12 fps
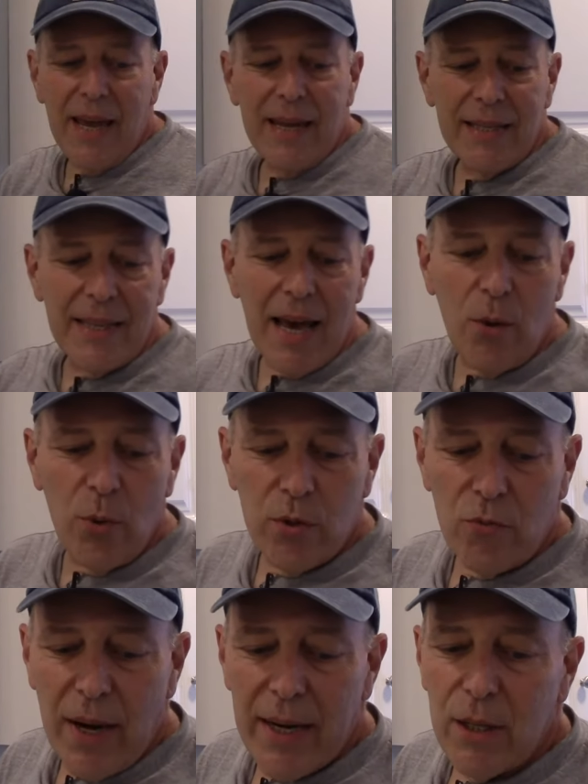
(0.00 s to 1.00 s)
get it out with a
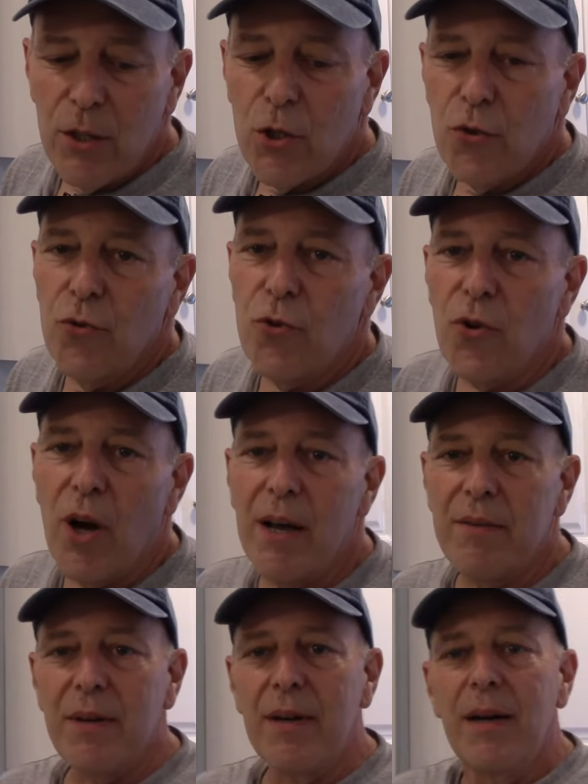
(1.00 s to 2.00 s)
regular
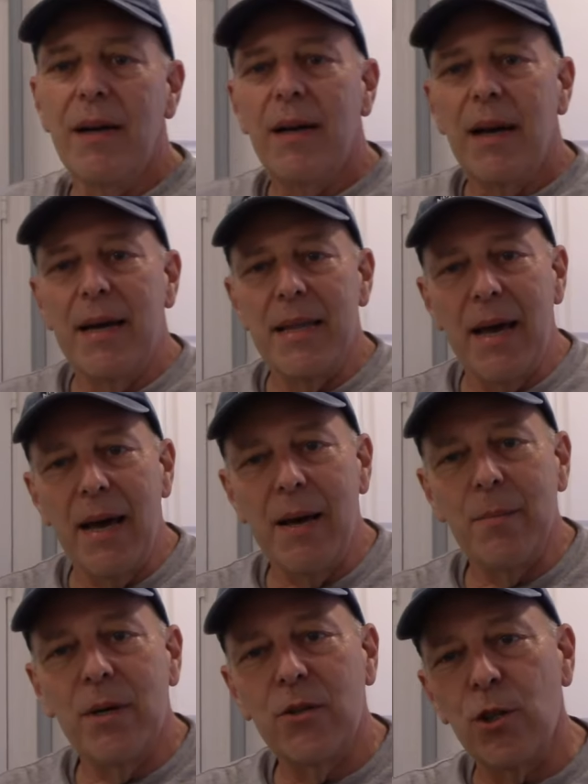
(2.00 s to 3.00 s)
screwdriver and a
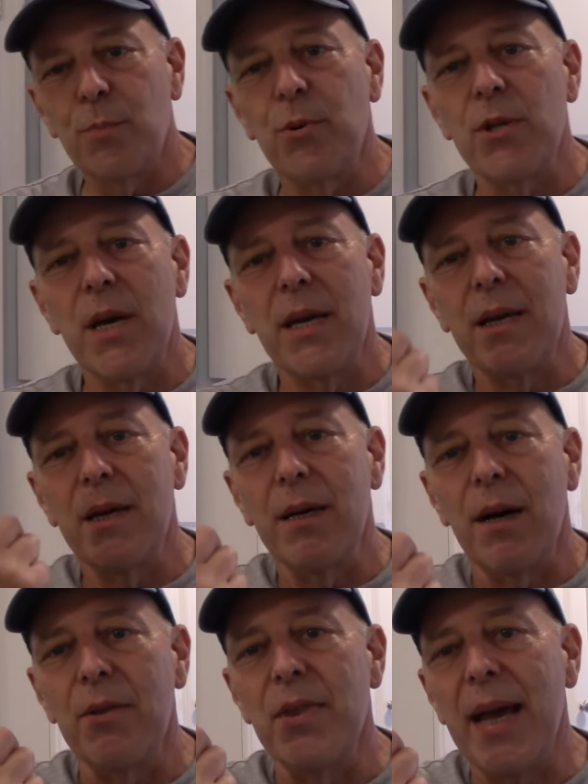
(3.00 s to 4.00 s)
hammer, just put
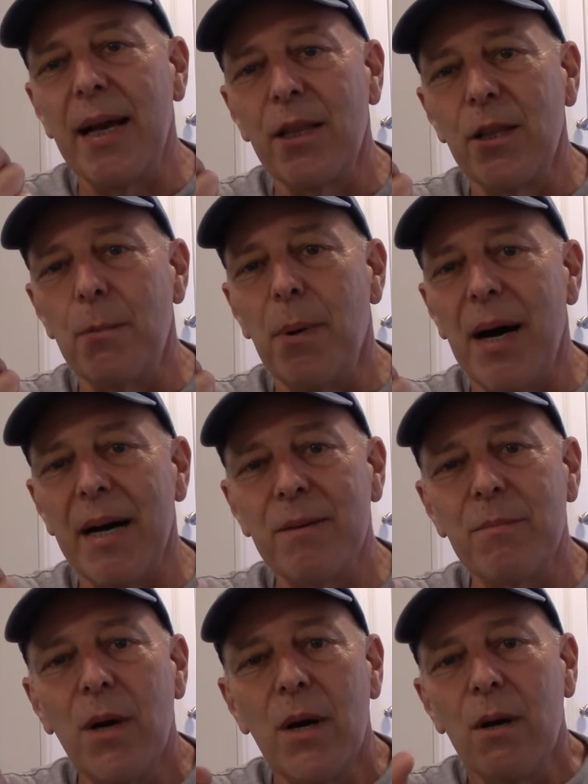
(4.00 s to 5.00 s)
a nail on the
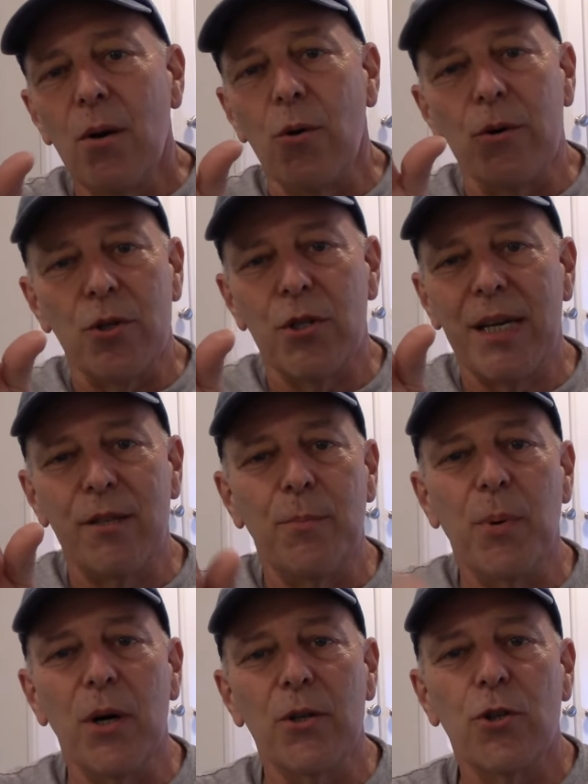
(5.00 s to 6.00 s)
bottom or a center
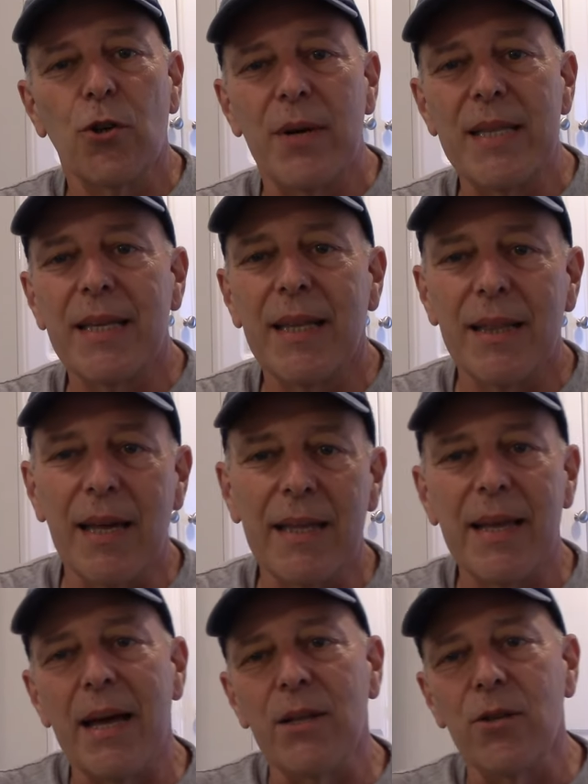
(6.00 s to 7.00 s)
punch or anything like
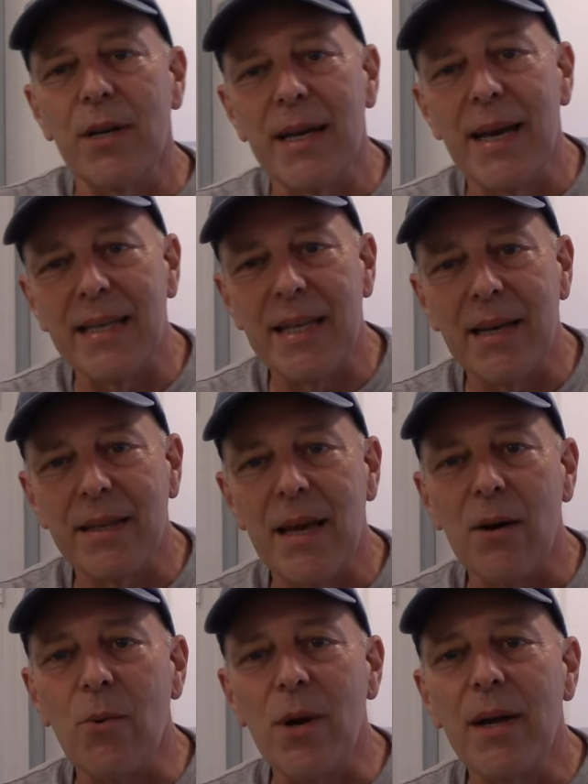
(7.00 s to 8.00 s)
that, and you can get it out
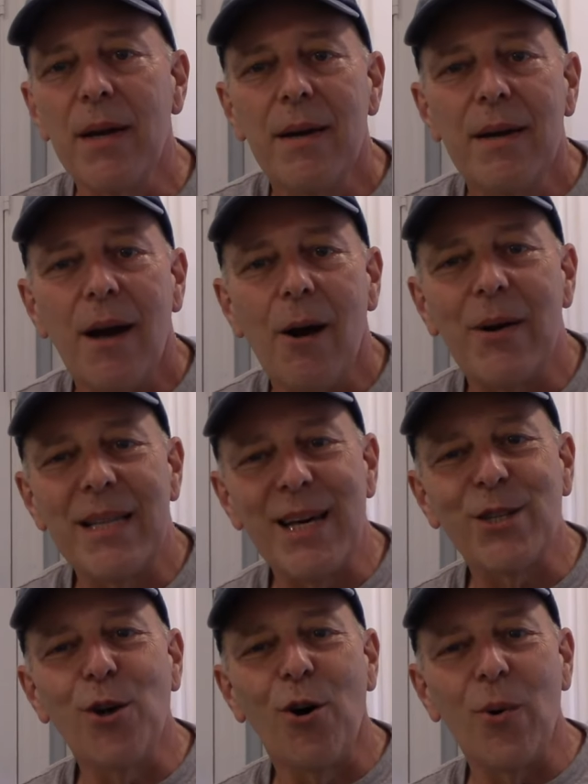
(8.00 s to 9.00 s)
that way. All right,
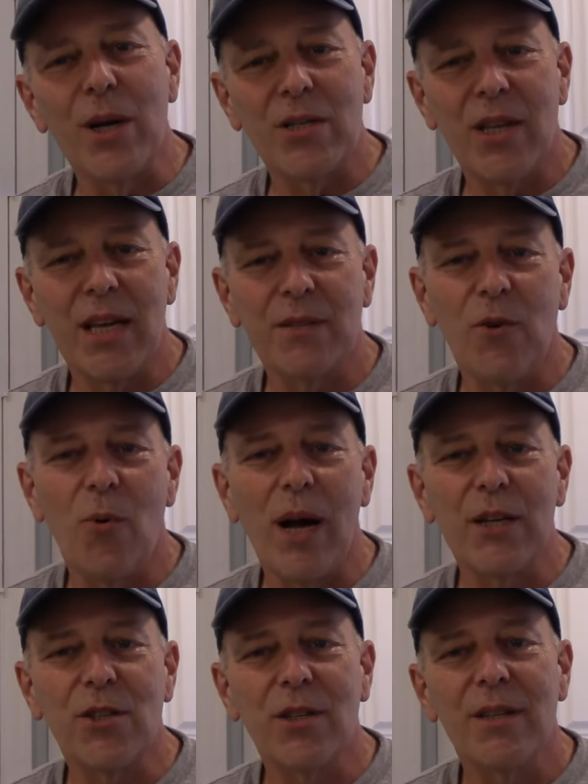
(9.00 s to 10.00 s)
as always, thanks for
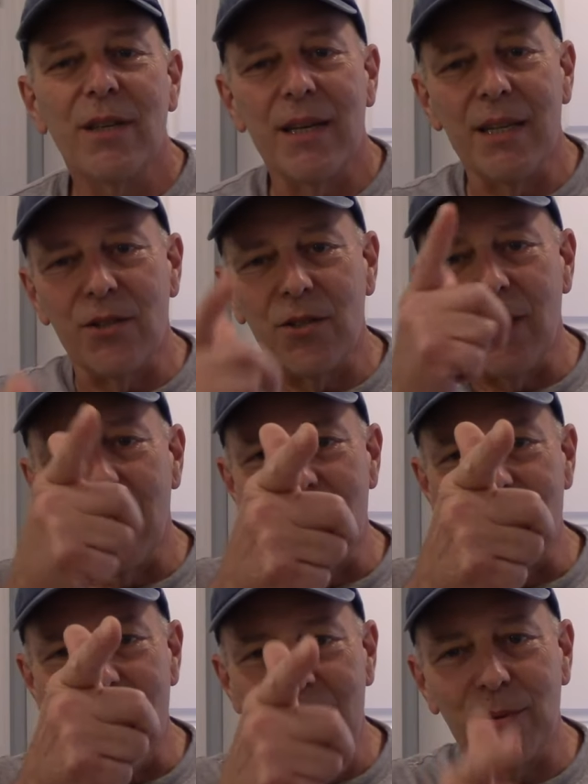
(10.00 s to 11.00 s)
watching, and I'll see you on
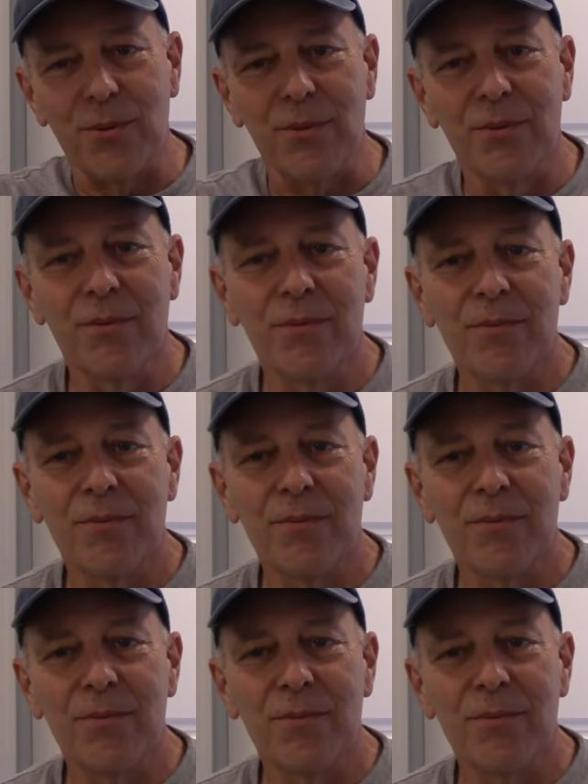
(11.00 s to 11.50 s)
the next one.